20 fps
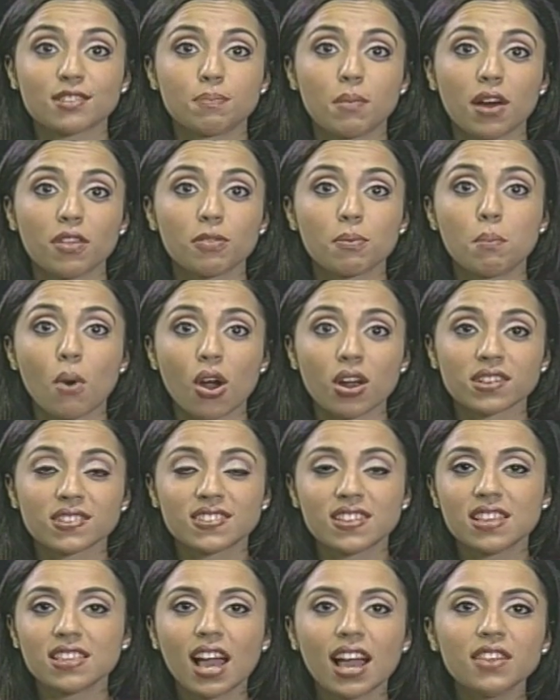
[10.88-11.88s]
month marks
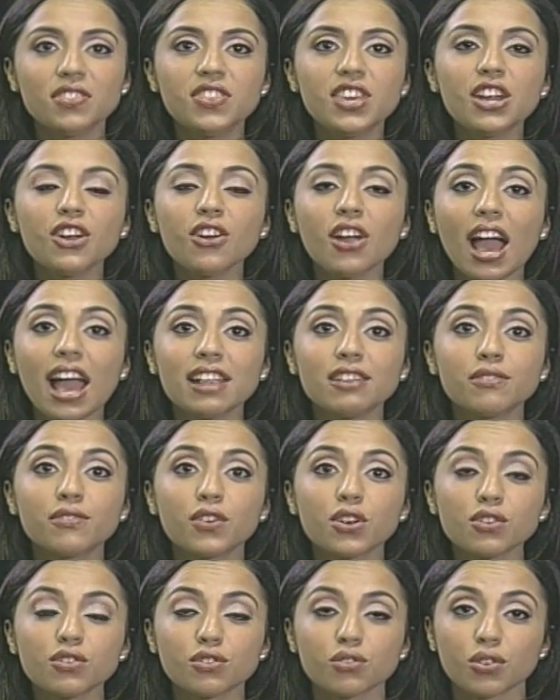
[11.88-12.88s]
the 9th year
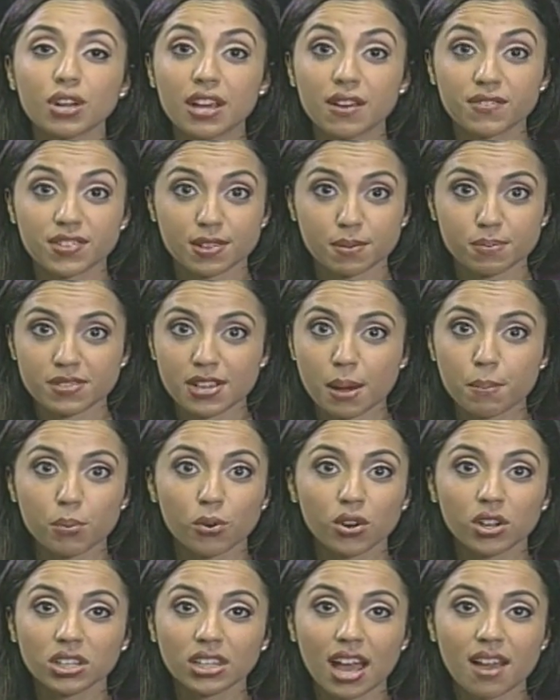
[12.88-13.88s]
anniversary of
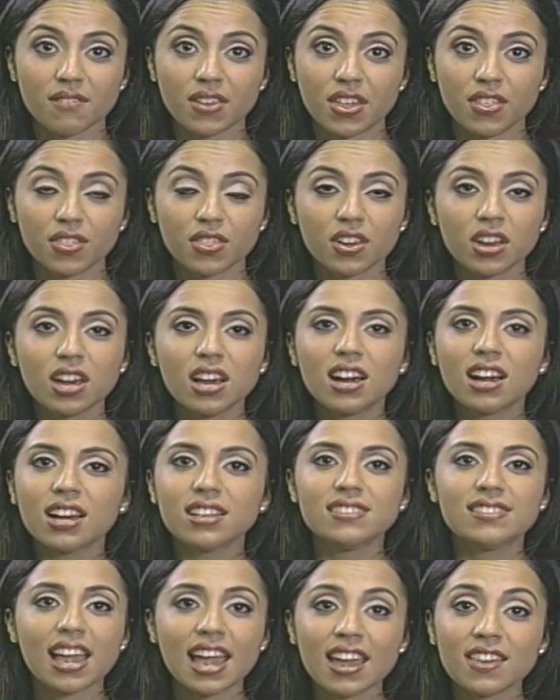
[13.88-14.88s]
September 11th, a
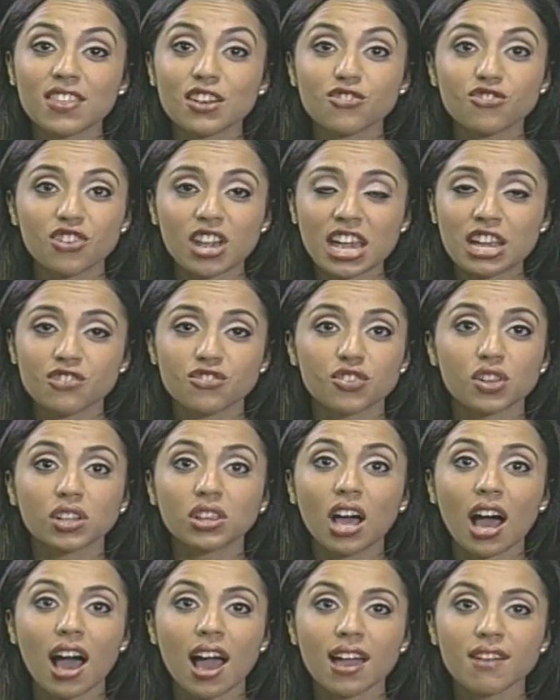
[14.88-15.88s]
day that changed the
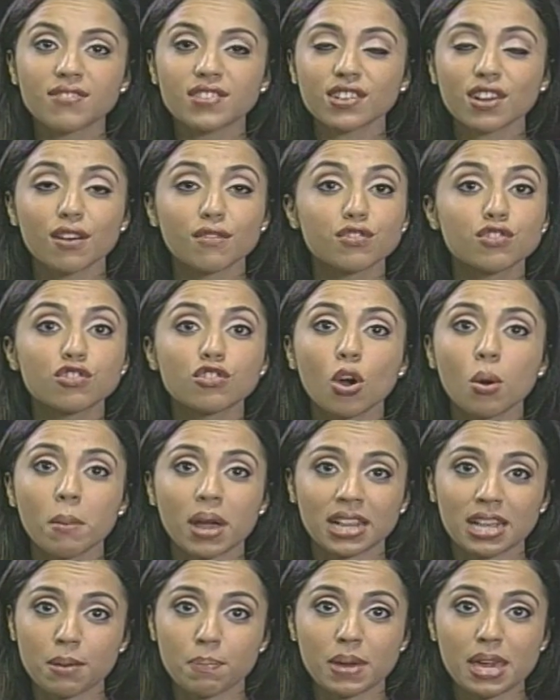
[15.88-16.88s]
lives of so
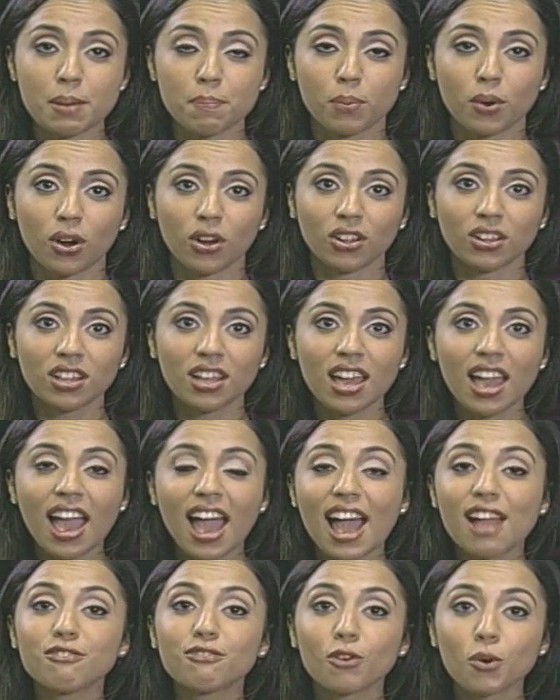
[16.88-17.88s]
many people.
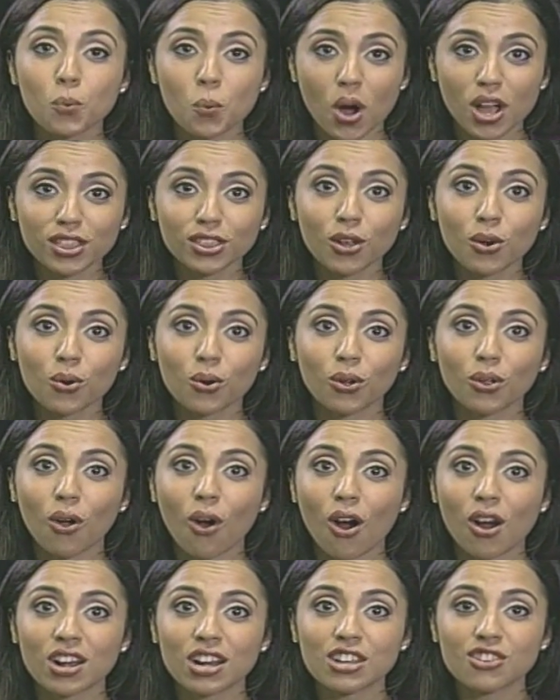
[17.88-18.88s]
And for one local
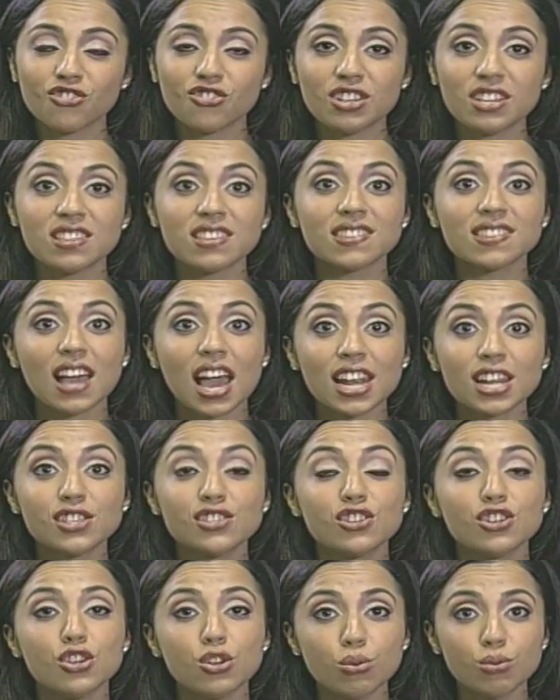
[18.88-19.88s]
artist, she decided
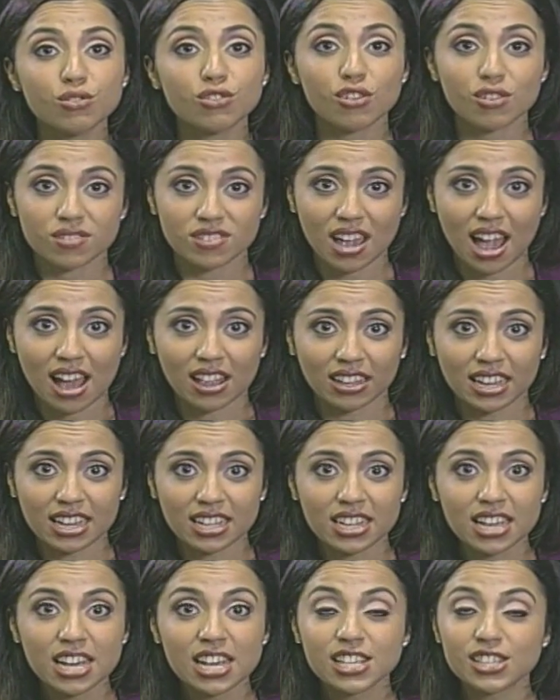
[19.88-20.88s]
to use her
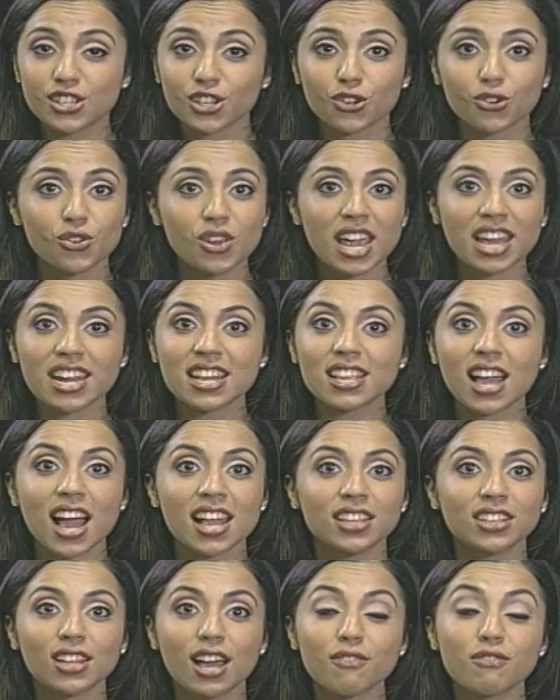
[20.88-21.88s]
talent to create a
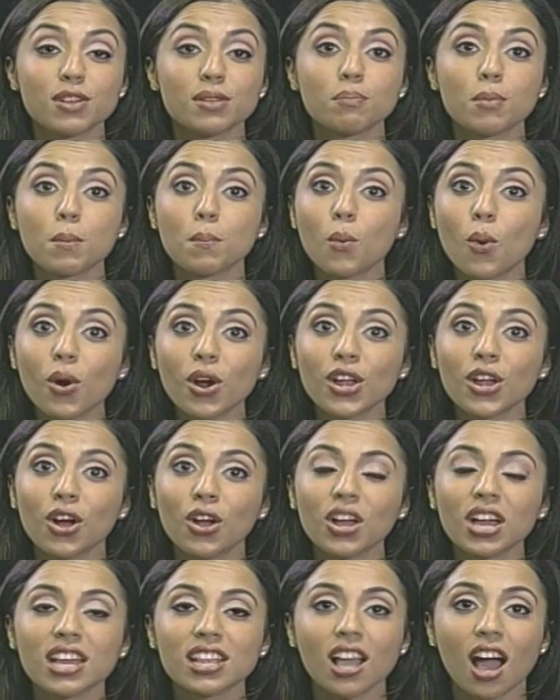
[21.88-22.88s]
9/11
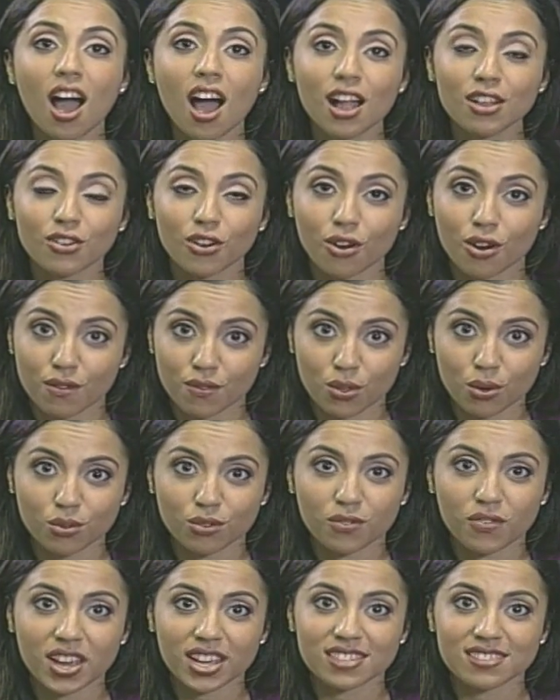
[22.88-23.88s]
memorial in honor of
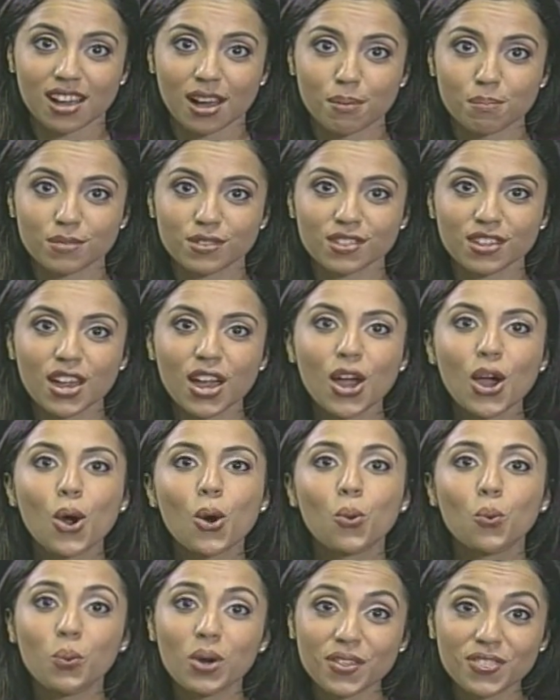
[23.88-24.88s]
those victims.
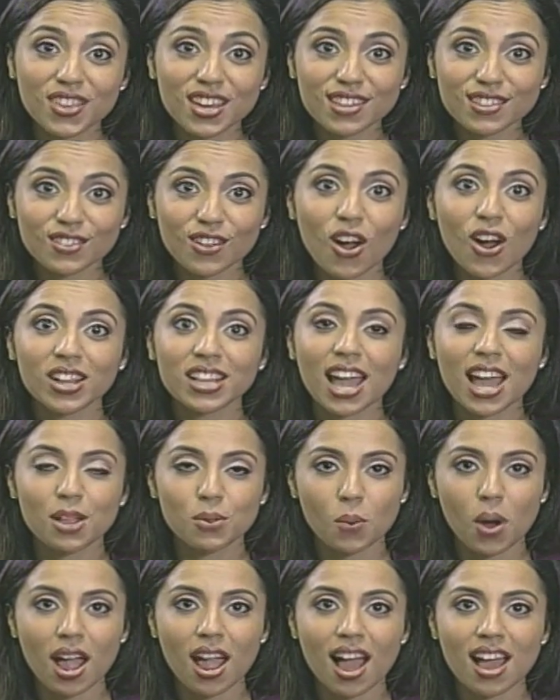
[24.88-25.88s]
With us on
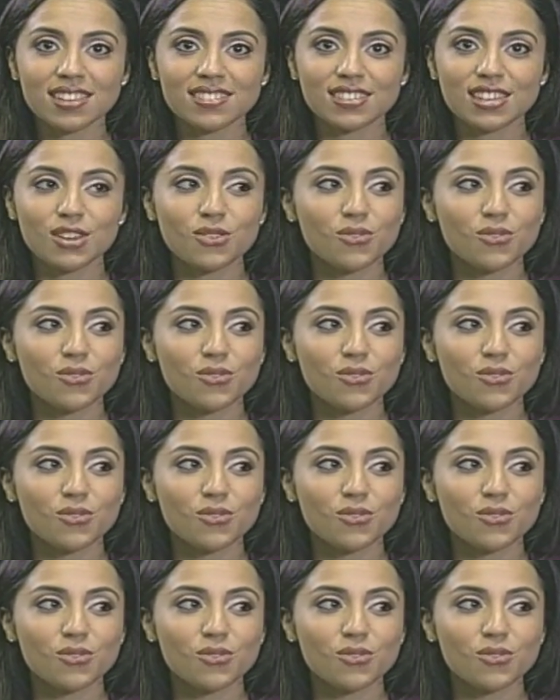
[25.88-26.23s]
NYIT